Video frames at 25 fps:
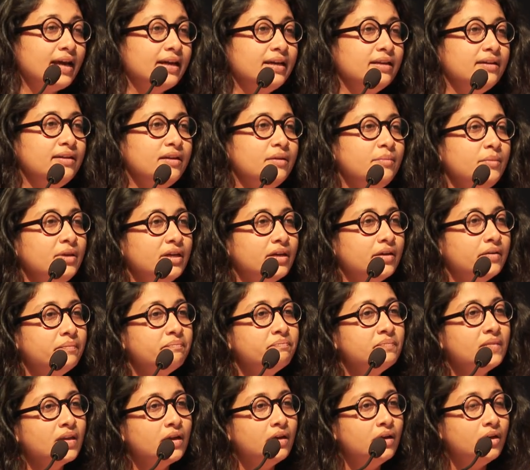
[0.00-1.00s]

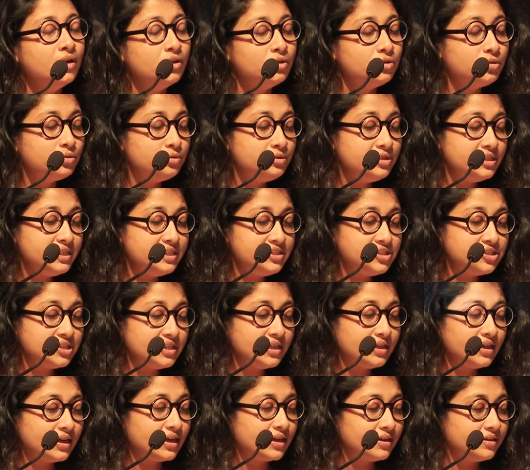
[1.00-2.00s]
academia through
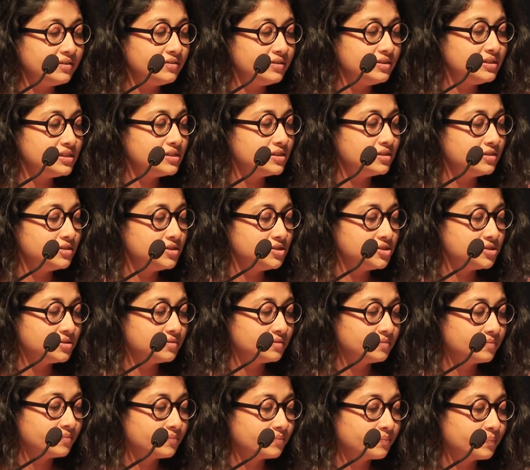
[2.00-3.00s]
teaching and
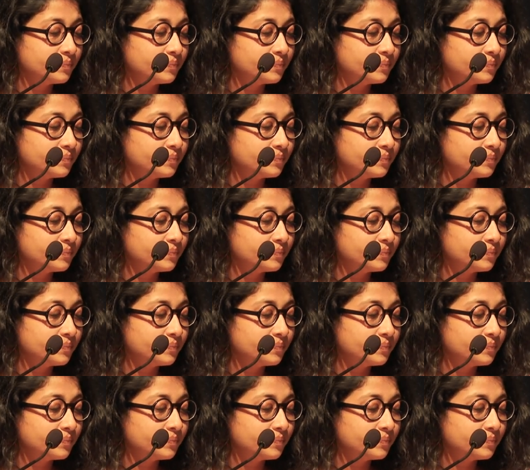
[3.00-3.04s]
research.